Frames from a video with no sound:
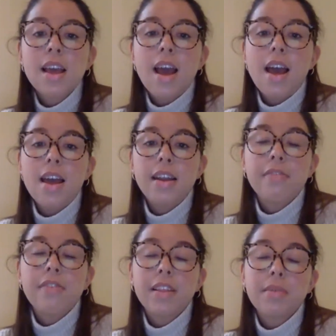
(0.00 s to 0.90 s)
And I
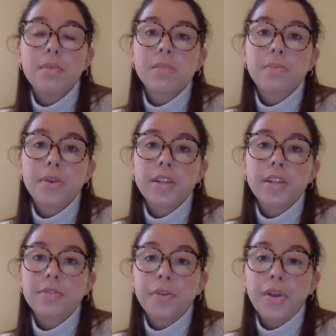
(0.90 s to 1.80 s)
felt it was
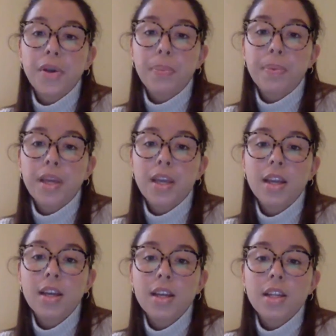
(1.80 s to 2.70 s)
important for Yoppie